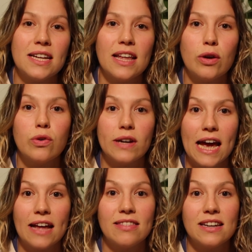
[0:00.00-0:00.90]
They already
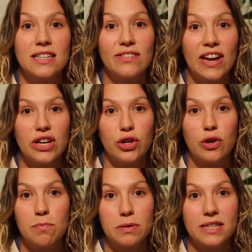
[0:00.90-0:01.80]
had their dysphagia
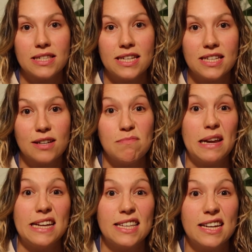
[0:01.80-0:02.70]
competencies
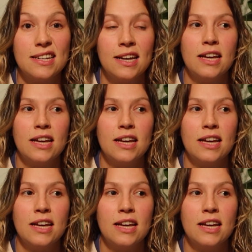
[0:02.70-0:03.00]
completed,